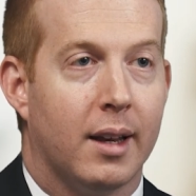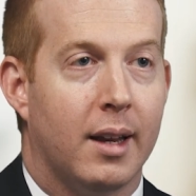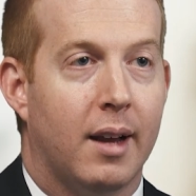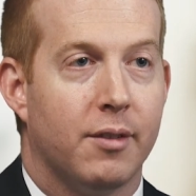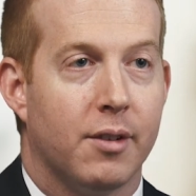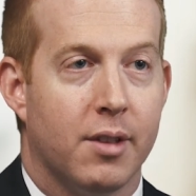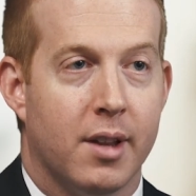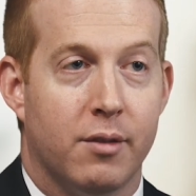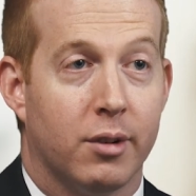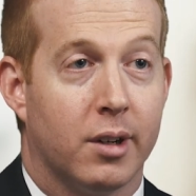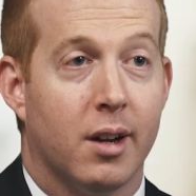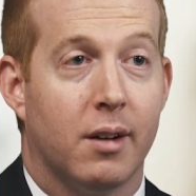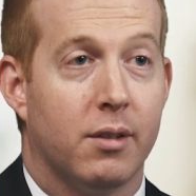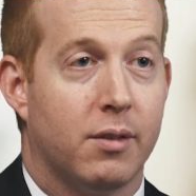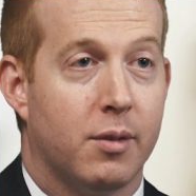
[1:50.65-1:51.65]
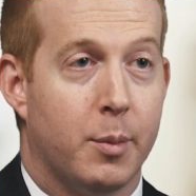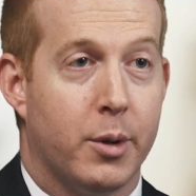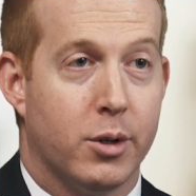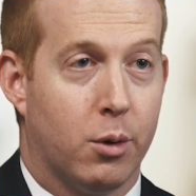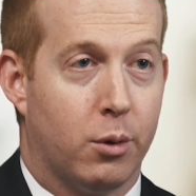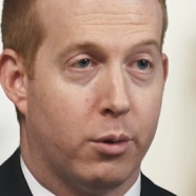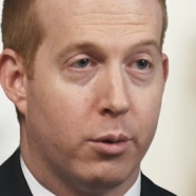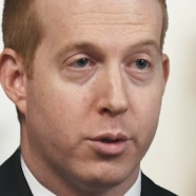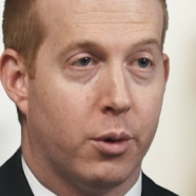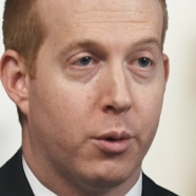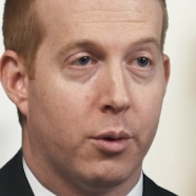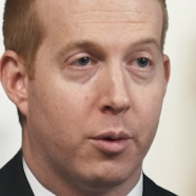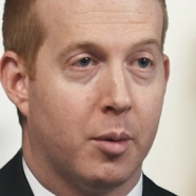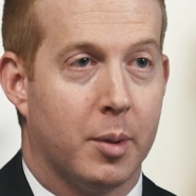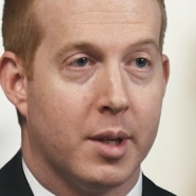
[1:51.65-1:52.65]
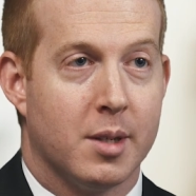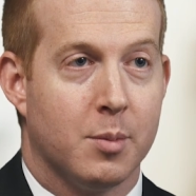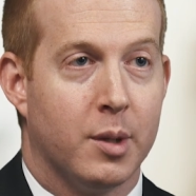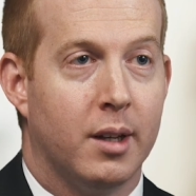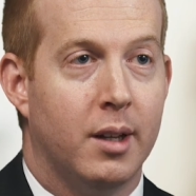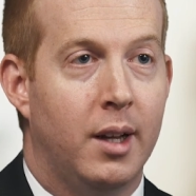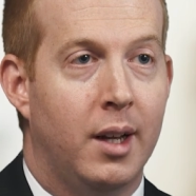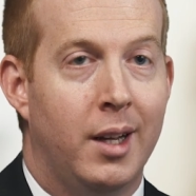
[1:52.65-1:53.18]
And after they've recovered from their total shoulder replacement,